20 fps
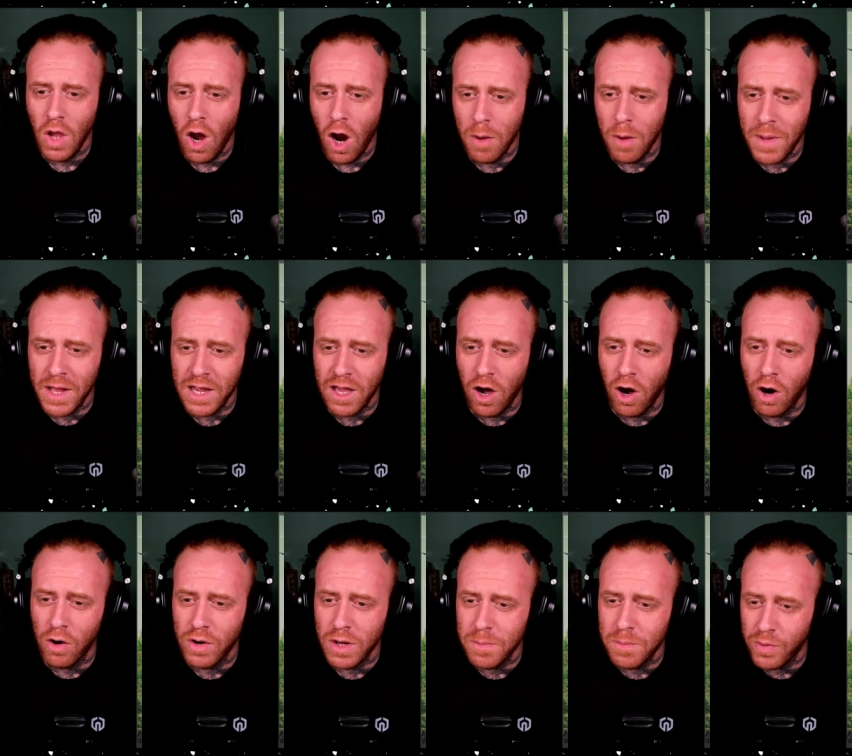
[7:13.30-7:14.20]
Armenia
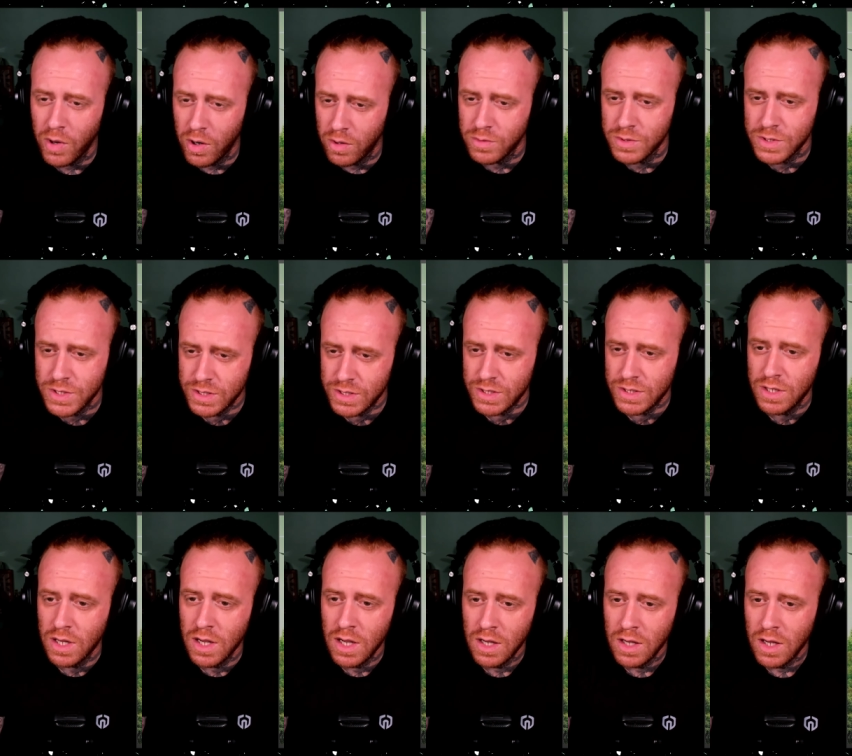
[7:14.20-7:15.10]
already boasts
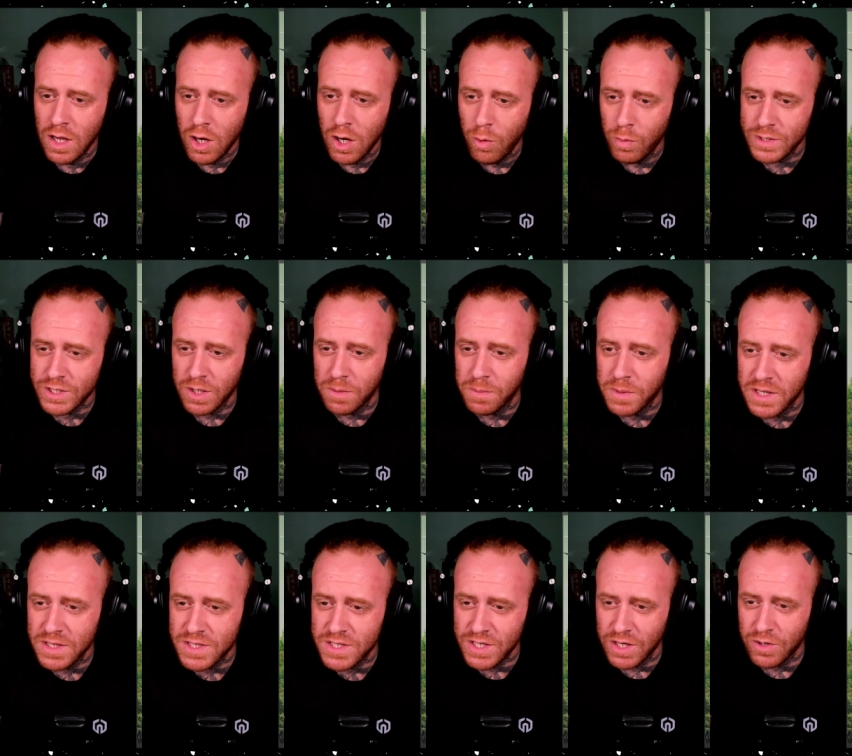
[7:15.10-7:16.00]
what some
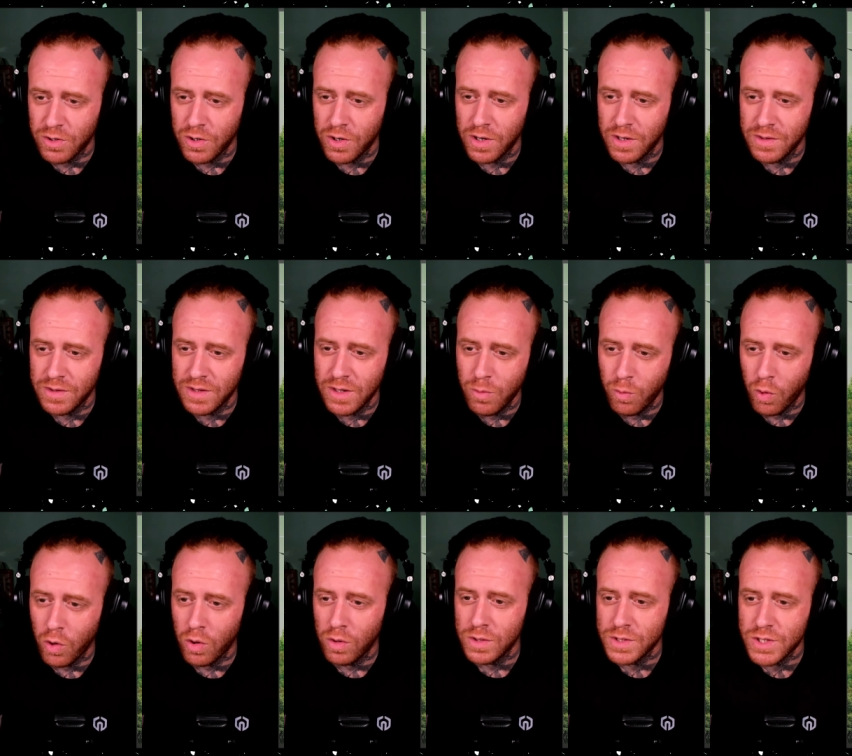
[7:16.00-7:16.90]
consider the
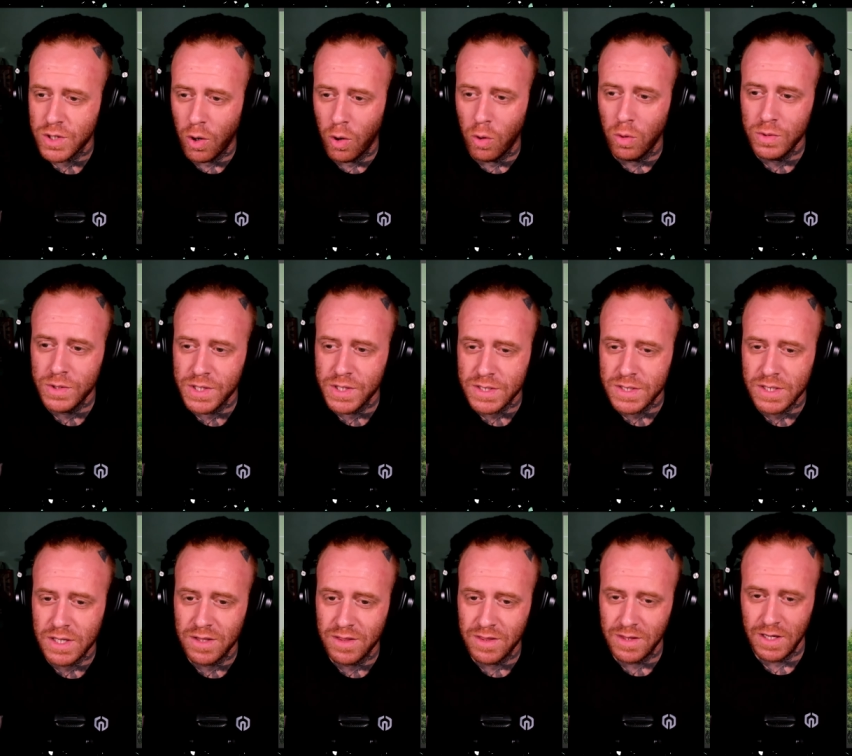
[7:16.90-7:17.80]
world's oldest
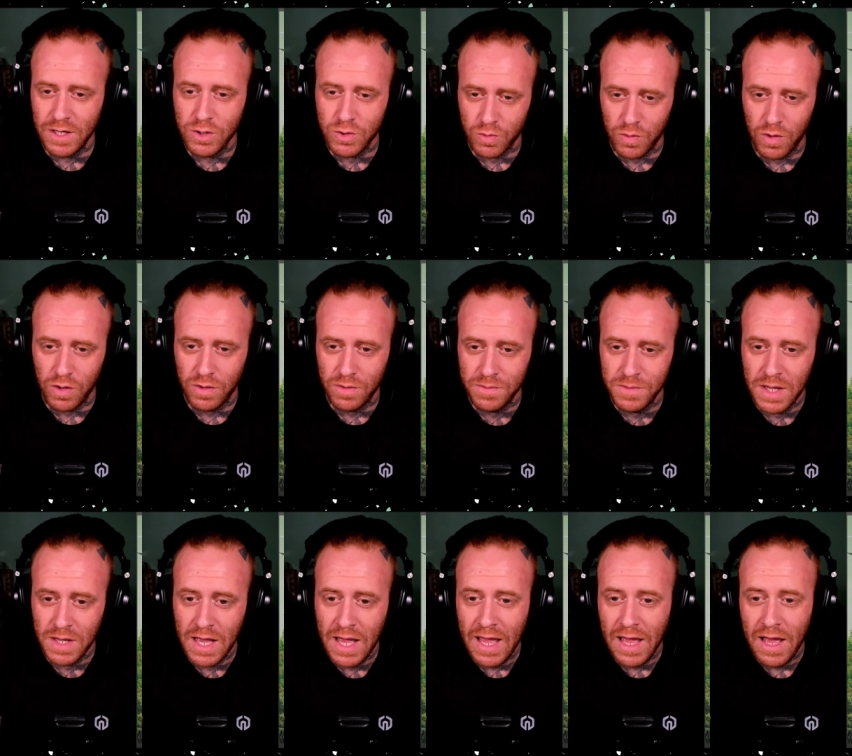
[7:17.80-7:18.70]
cathedral.
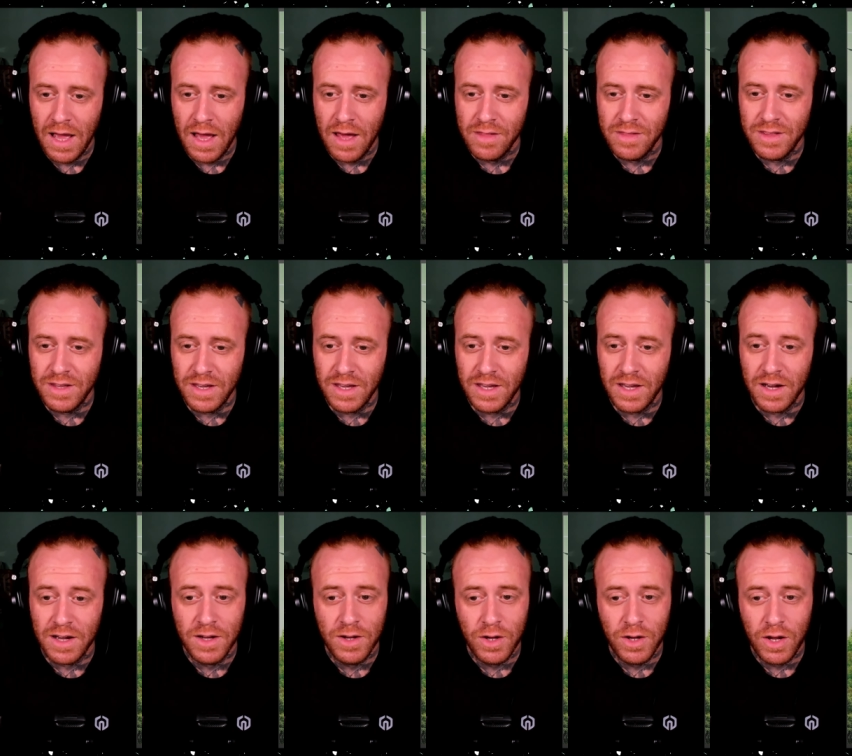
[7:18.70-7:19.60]

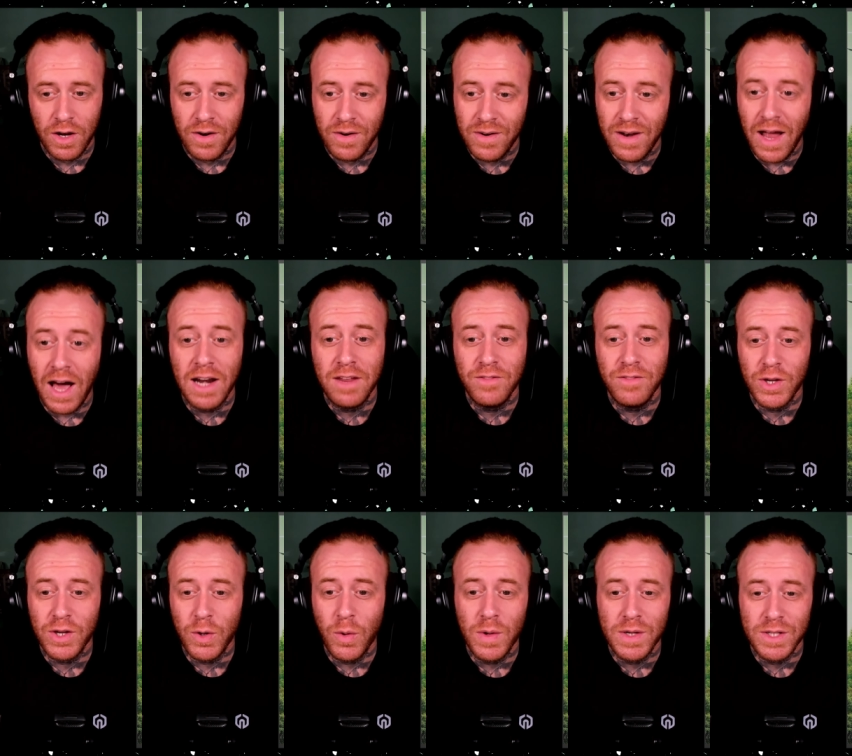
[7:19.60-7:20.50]
The not
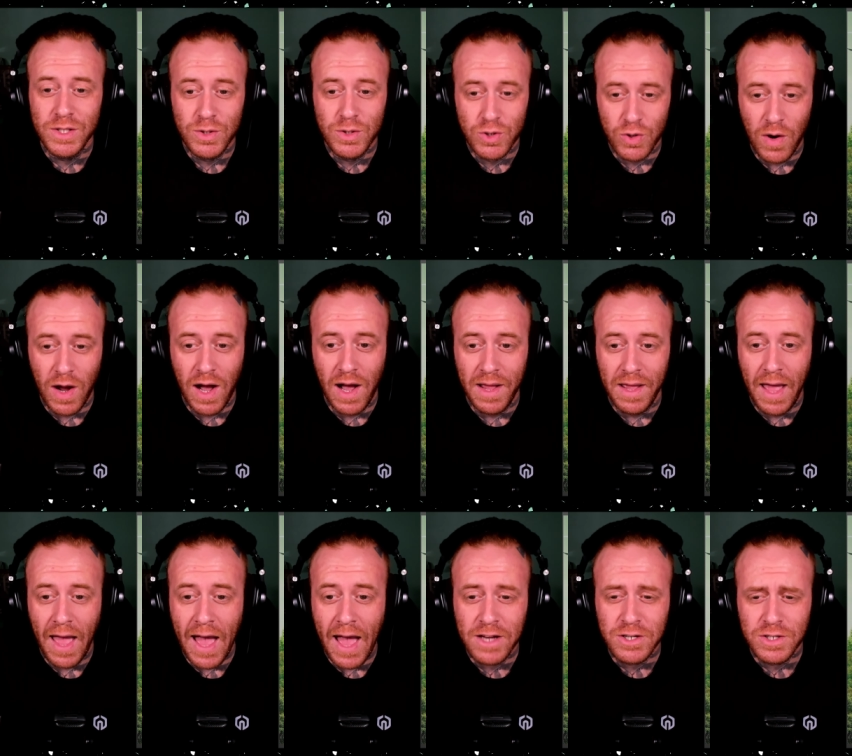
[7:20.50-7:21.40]
even going to try.
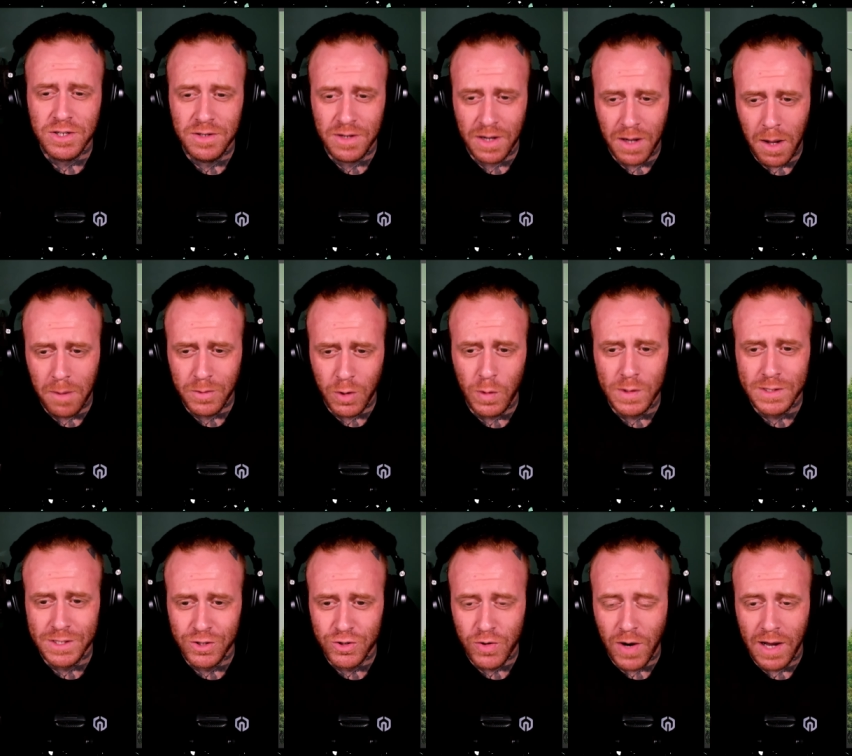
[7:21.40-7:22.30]

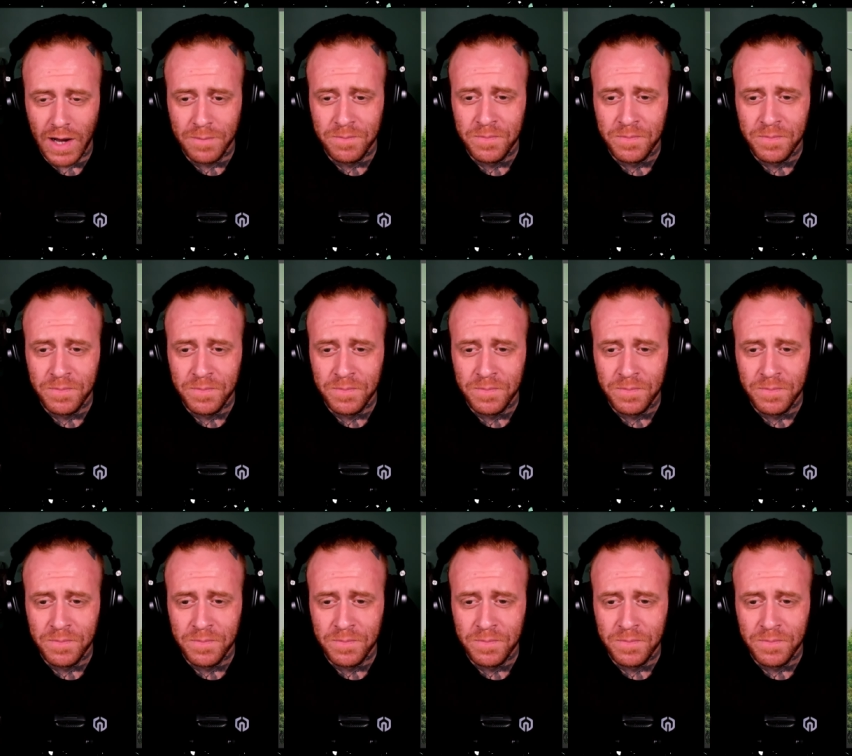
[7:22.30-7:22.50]
Echmiadzin.